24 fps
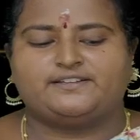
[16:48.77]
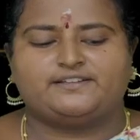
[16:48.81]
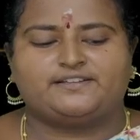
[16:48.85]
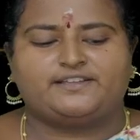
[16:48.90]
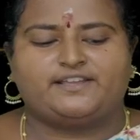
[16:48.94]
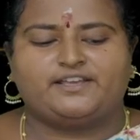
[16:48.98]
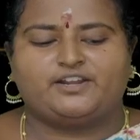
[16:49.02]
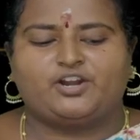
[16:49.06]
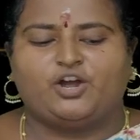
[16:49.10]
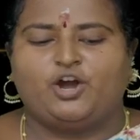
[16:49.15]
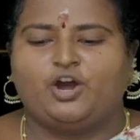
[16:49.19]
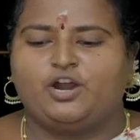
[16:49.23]

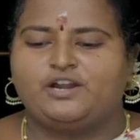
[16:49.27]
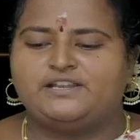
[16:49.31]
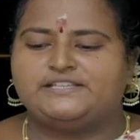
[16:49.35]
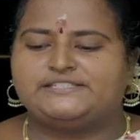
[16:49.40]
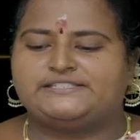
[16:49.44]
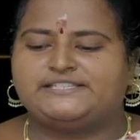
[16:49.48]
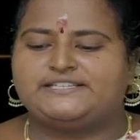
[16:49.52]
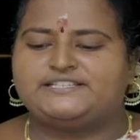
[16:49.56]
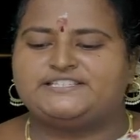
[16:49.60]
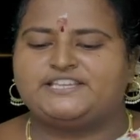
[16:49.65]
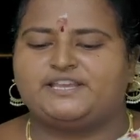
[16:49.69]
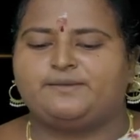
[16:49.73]
Here all
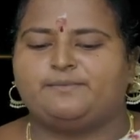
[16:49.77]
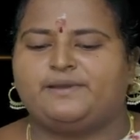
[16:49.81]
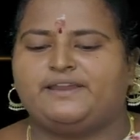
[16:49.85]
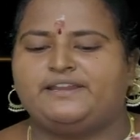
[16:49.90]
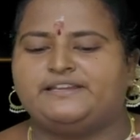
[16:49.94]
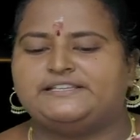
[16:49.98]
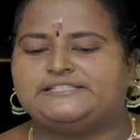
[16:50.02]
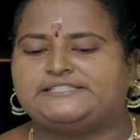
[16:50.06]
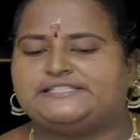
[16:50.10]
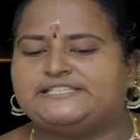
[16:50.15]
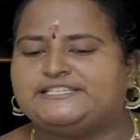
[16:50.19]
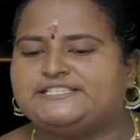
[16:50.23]
Zj
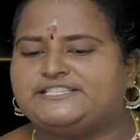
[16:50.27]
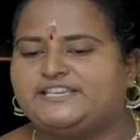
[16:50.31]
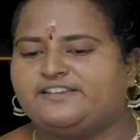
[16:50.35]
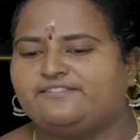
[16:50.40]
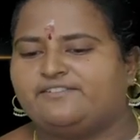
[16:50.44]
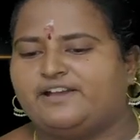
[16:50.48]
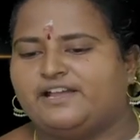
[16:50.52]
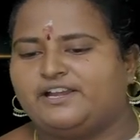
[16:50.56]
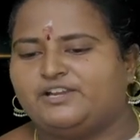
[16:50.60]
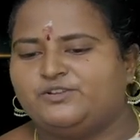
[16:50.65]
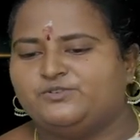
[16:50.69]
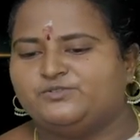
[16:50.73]
minus Cj
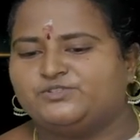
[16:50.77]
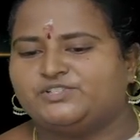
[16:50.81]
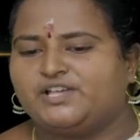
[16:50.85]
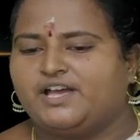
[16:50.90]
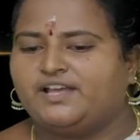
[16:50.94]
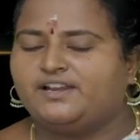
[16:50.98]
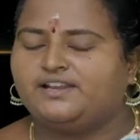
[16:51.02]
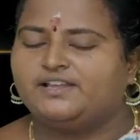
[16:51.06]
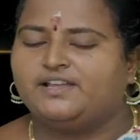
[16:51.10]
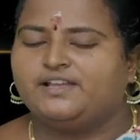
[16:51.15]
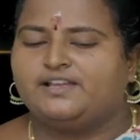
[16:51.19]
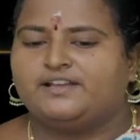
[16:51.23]
values are
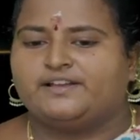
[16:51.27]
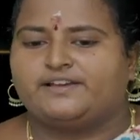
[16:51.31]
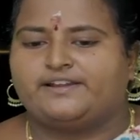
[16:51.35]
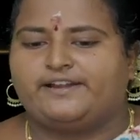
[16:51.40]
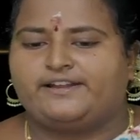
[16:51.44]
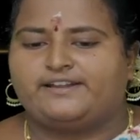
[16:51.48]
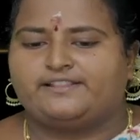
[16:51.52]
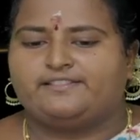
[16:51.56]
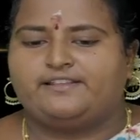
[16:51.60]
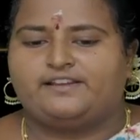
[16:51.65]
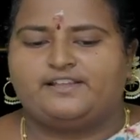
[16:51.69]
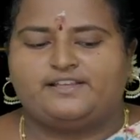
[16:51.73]

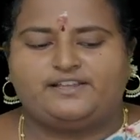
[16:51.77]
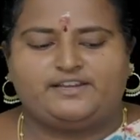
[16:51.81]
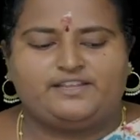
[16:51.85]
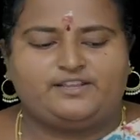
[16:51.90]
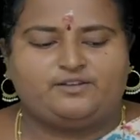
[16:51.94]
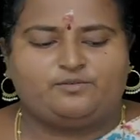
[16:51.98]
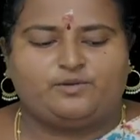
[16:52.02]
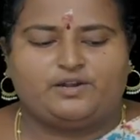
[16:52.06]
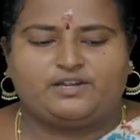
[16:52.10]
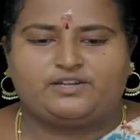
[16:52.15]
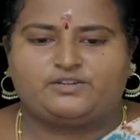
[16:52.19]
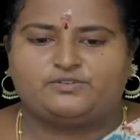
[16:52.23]
greater than or
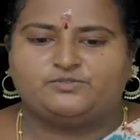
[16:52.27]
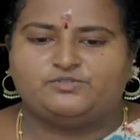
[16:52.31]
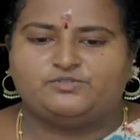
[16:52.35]
equal to